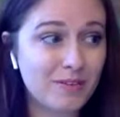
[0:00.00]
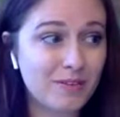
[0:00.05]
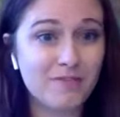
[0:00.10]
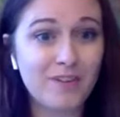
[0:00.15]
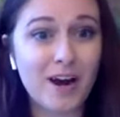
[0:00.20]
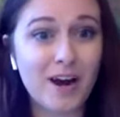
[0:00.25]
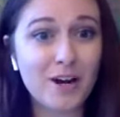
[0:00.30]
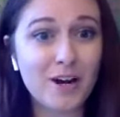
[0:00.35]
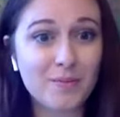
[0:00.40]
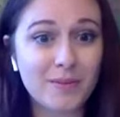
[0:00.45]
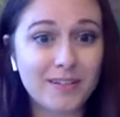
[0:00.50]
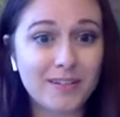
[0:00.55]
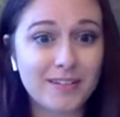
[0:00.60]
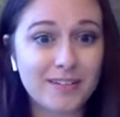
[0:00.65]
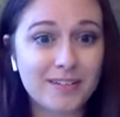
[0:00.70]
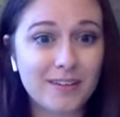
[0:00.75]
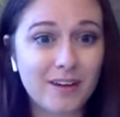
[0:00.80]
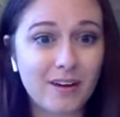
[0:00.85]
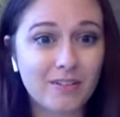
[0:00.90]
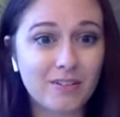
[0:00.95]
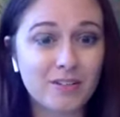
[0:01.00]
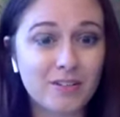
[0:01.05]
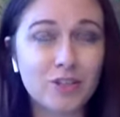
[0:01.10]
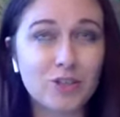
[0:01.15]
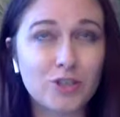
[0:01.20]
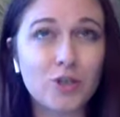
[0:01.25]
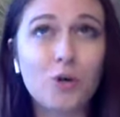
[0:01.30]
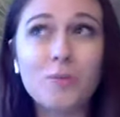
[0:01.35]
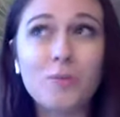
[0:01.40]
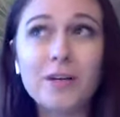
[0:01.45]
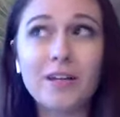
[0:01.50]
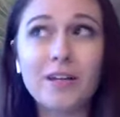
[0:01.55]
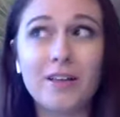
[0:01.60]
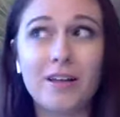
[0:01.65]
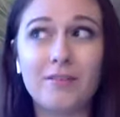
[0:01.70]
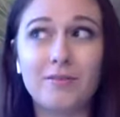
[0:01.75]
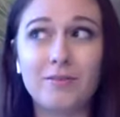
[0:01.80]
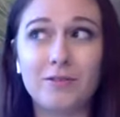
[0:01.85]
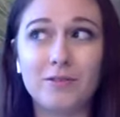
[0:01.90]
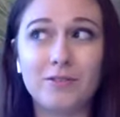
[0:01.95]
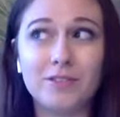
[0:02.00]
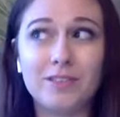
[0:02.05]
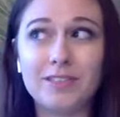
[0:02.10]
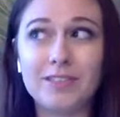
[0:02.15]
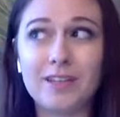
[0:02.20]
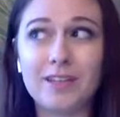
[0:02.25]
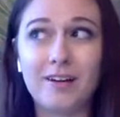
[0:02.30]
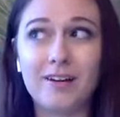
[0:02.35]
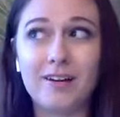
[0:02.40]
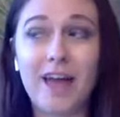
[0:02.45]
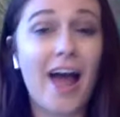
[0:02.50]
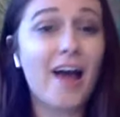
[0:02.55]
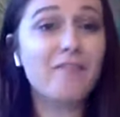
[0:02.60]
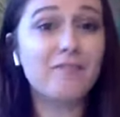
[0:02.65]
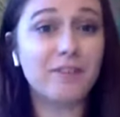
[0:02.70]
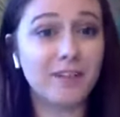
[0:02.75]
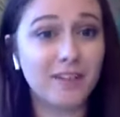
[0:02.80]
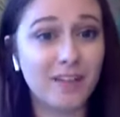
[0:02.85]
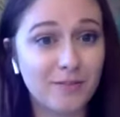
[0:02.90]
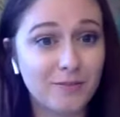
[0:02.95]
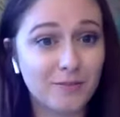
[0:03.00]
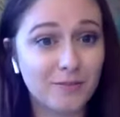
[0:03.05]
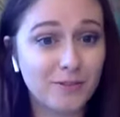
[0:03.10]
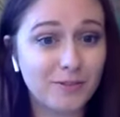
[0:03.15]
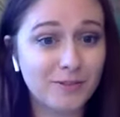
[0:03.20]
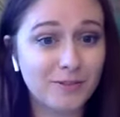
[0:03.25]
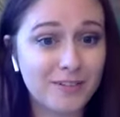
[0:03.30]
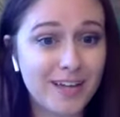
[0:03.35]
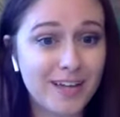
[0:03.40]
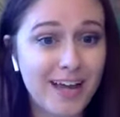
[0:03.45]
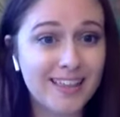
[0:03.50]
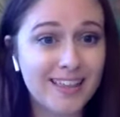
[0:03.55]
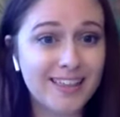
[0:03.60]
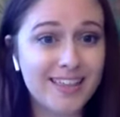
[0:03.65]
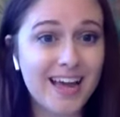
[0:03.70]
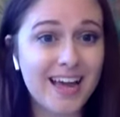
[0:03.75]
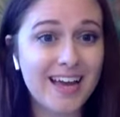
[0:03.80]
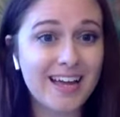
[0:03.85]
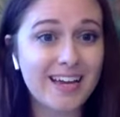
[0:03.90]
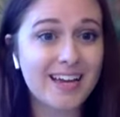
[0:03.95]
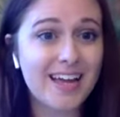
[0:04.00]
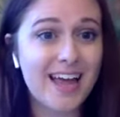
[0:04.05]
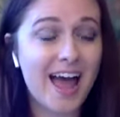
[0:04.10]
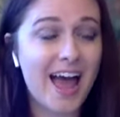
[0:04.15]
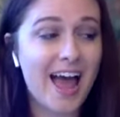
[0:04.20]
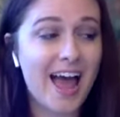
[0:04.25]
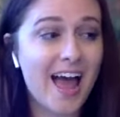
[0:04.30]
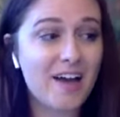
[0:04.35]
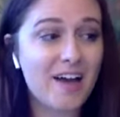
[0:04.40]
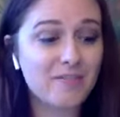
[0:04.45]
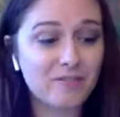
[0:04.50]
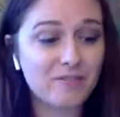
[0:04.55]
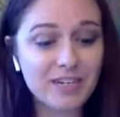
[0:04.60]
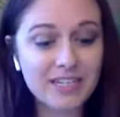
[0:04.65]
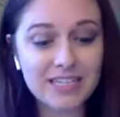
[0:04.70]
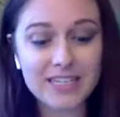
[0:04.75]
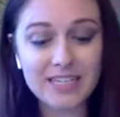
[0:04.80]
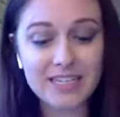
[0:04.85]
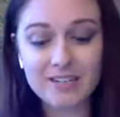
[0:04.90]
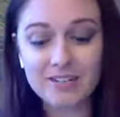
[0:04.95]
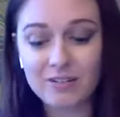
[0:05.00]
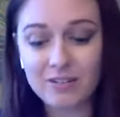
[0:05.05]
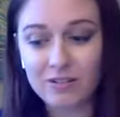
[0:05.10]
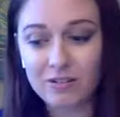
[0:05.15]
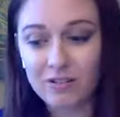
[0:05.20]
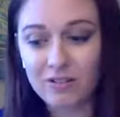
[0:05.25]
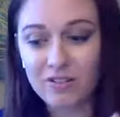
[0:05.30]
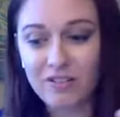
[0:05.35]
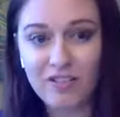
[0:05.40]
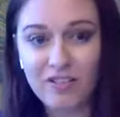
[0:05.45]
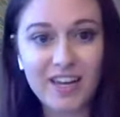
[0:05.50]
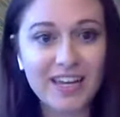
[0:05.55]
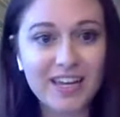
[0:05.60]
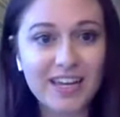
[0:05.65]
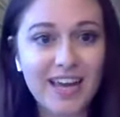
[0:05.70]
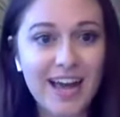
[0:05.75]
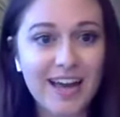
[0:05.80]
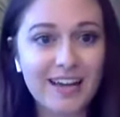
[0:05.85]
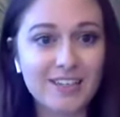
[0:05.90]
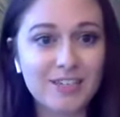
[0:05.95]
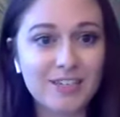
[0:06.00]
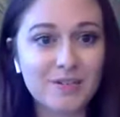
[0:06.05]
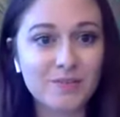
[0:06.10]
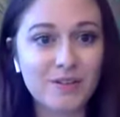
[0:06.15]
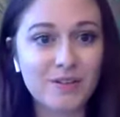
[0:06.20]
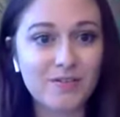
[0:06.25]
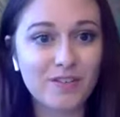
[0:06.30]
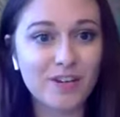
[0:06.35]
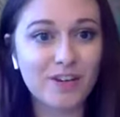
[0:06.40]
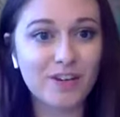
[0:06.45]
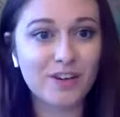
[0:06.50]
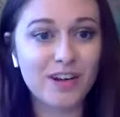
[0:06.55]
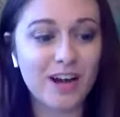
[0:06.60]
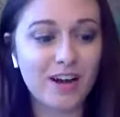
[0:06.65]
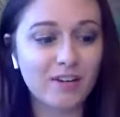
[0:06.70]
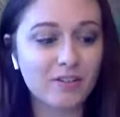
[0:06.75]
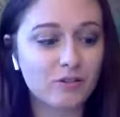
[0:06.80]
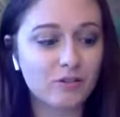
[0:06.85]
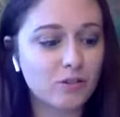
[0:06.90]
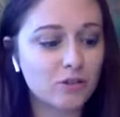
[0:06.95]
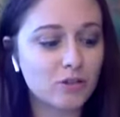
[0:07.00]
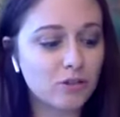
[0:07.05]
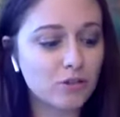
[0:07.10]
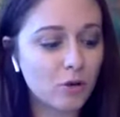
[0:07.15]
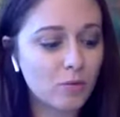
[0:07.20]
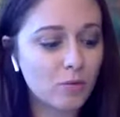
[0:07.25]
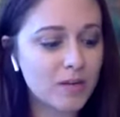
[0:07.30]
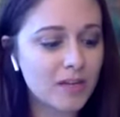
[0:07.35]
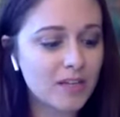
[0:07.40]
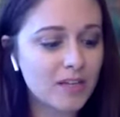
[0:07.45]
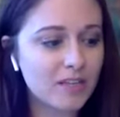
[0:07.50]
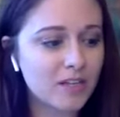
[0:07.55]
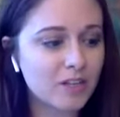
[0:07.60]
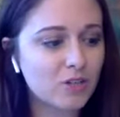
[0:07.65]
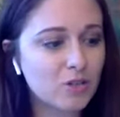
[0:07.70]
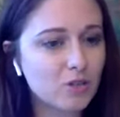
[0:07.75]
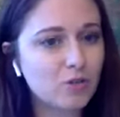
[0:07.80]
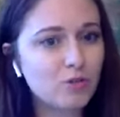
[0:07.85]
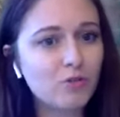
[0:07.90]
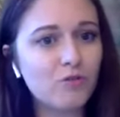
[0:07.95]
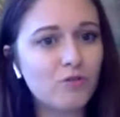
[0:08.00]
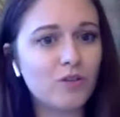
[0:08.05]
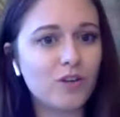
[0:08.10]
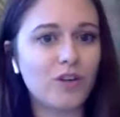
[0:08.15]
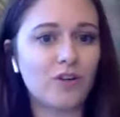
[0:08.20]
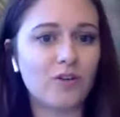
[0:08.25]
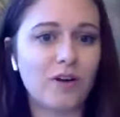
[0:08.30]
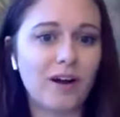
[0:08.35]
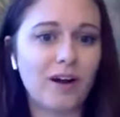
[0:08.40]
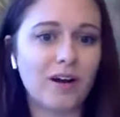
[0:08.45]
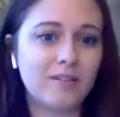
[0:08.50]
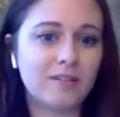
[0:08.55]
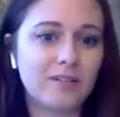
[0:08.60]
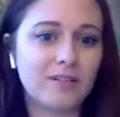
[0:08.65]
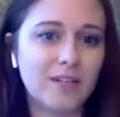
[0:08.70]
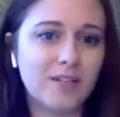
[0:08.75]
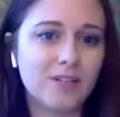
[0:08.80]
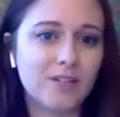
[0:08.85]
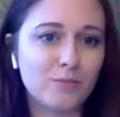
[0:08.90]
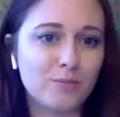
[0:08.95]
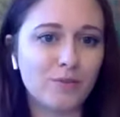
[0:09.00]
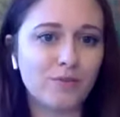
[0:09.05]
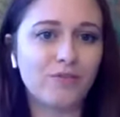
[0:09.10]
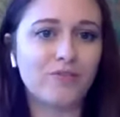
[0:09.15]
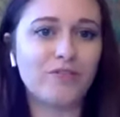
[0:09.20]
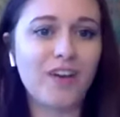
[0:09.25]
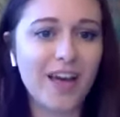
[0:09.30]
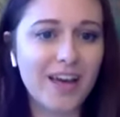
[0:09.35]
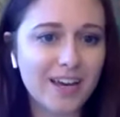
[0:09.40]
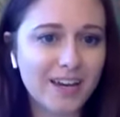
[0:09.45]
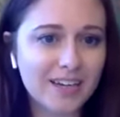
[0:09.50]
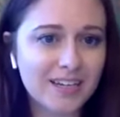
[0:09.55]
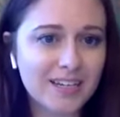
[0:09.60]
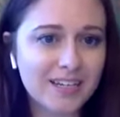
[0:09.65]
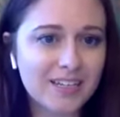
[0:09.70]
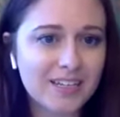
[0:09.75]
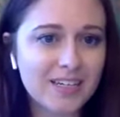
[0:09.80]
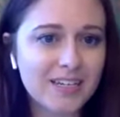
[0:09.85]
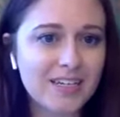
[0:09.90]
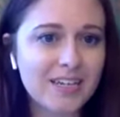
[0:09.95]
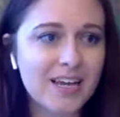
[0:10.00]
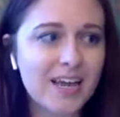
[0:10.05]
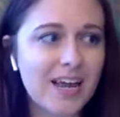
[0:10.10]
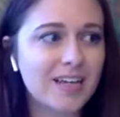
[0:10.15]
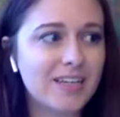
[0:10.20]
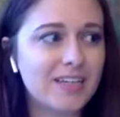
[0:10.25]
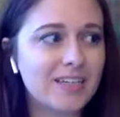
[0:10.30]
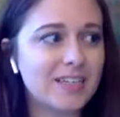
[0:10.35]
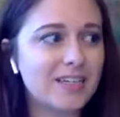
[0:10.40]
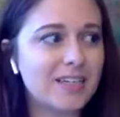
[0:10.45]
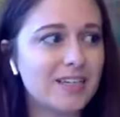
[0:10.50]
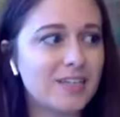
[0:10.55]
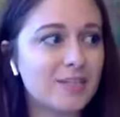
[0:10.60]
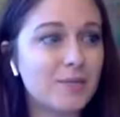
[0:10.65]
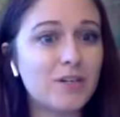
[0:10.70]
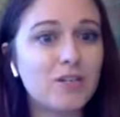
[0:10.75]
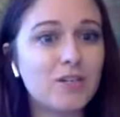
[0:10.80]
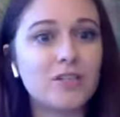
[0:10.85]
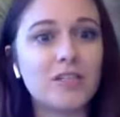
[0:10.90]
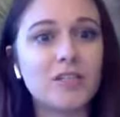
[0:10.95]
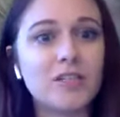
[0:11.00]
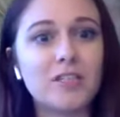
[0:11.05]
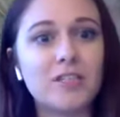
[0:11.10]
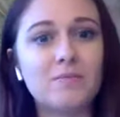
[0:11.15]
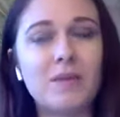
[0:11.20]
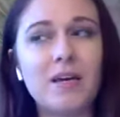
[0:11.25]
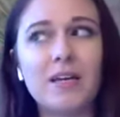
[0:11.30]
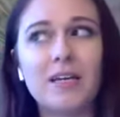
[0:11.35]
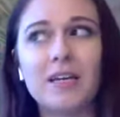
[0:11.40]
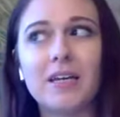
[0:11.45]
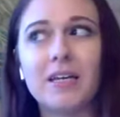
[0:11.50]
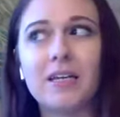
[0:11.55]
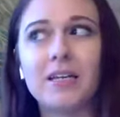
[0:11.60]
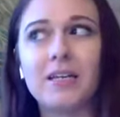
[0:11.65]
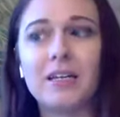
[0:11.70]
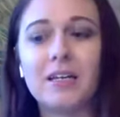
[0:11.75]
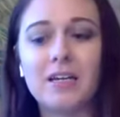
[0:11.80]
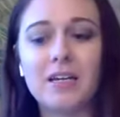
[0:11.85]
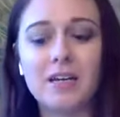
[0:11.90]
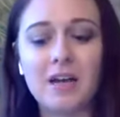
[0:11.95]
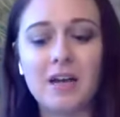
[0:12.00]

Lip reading: environment on so many levels, on every level. And then every single thing has to be figured out, and there's so many things to figure out and to perfect, and especially to make it